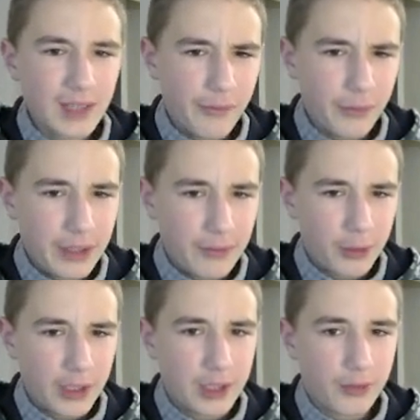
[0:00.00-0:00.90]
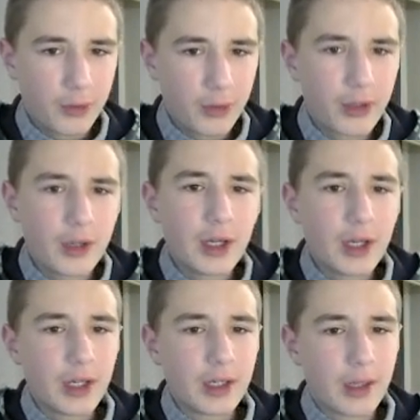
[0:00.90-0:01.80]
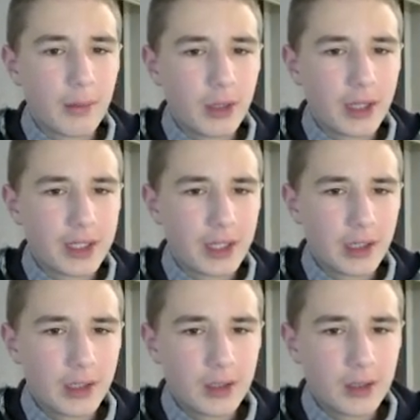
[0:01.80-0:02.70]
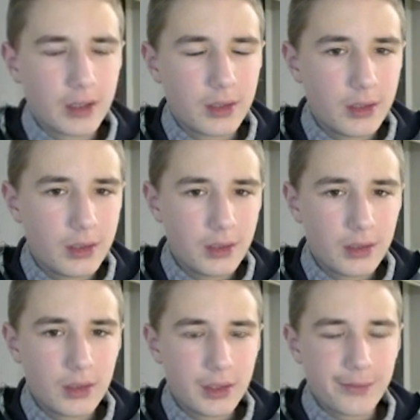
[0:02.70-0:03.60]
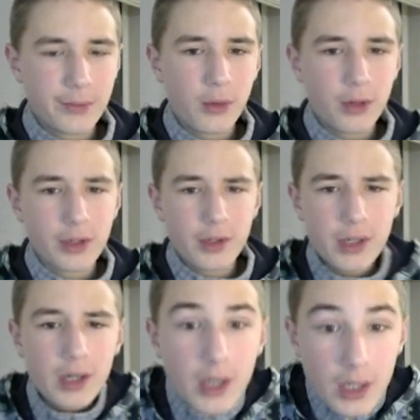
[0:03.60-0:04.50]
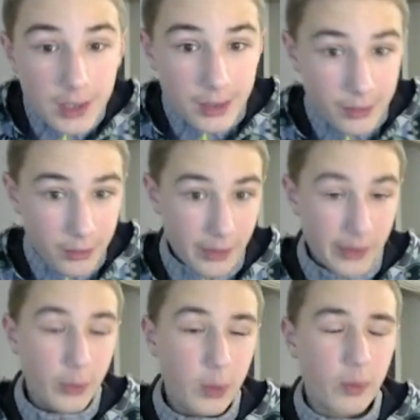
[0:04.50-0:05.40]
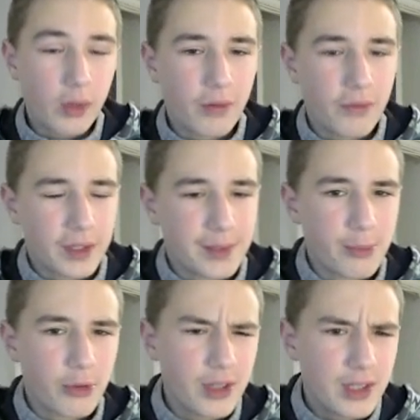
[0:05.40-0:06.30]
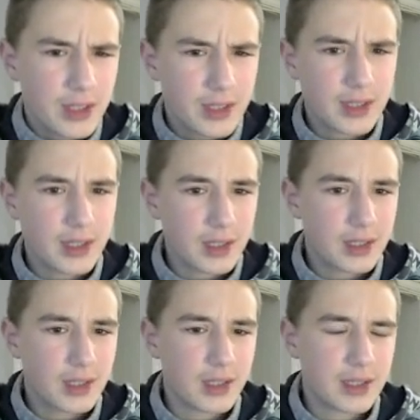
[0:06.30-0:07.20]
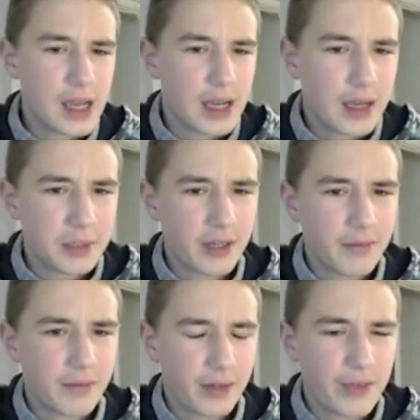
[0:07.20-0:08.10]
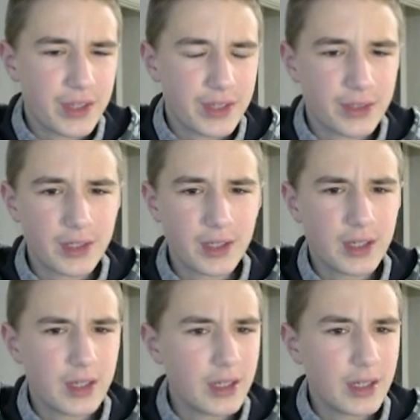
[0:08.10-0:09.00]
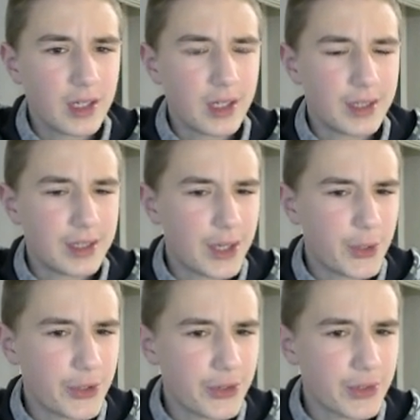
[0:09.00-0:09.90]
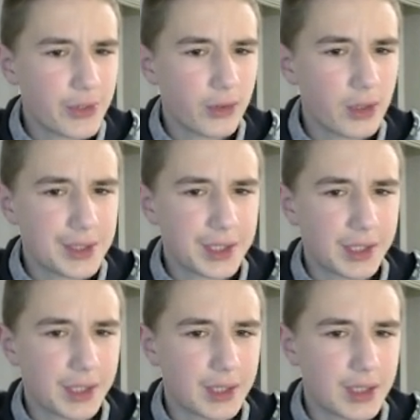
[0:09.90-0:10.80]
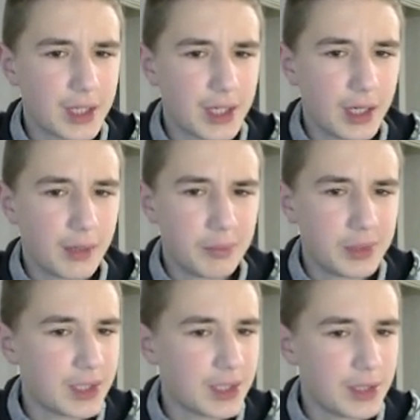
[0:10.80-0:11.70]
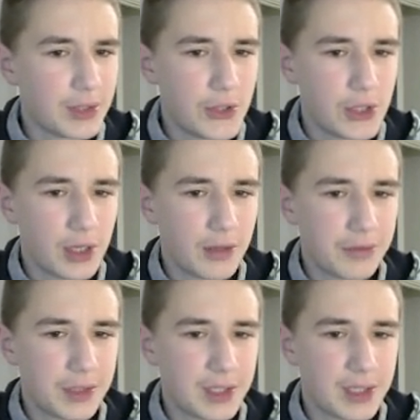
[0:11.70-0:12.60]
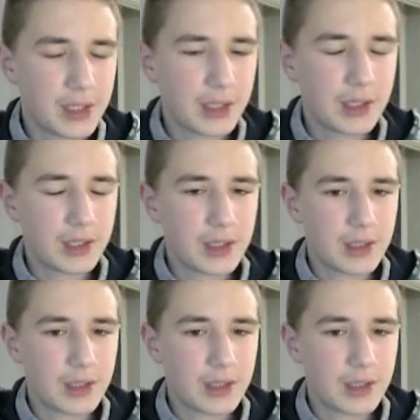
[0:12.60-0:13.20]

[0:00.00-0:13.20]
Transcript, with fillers: Queen D four, quindi 494 and double attack fork so he will win one of his pawns and yeah I mean f5 isn't dangerous at all I think I can take b c f6